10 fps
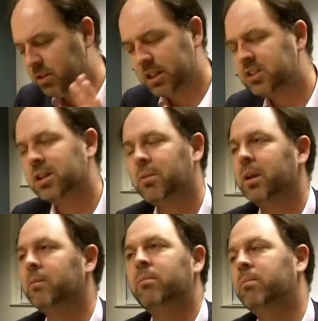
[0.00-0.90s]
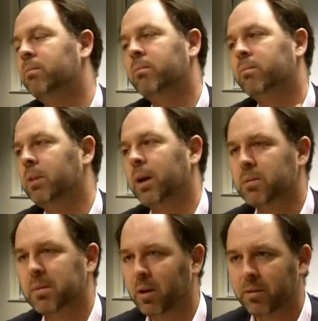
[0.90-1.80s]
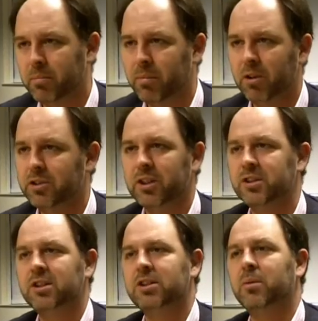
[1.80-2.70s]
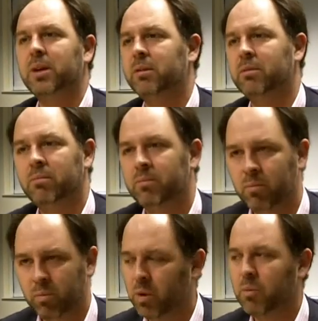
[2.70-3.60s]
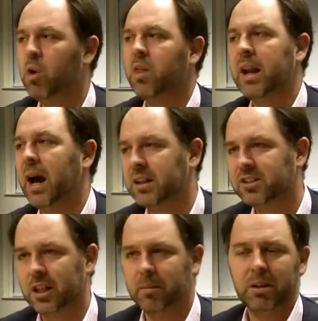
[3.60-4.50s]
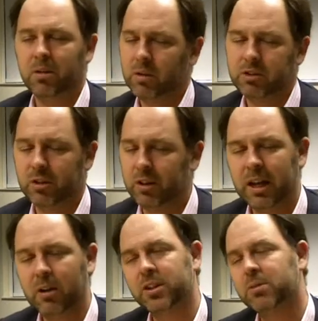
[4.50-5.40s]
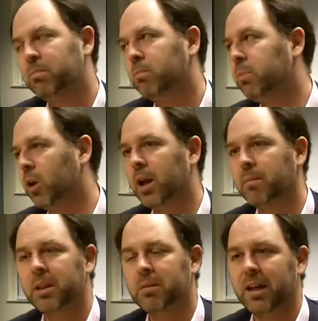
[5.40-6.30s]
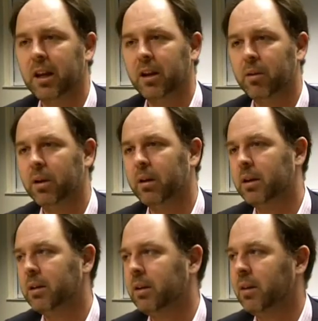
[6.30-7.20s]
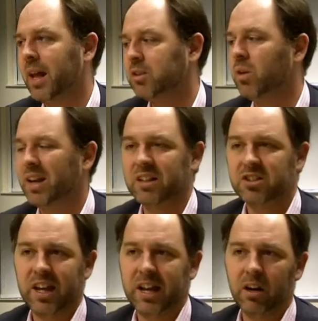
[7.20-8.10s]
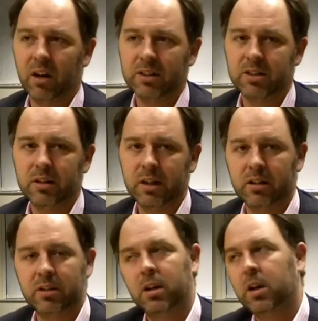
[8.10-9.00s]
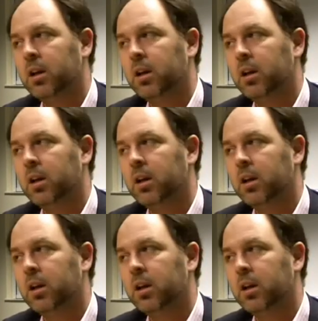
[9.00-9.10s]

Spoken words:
did someone play with the peer review process? Were they nasty? I mean, so you get all this blown up in the media and that's what gets the headlines. And,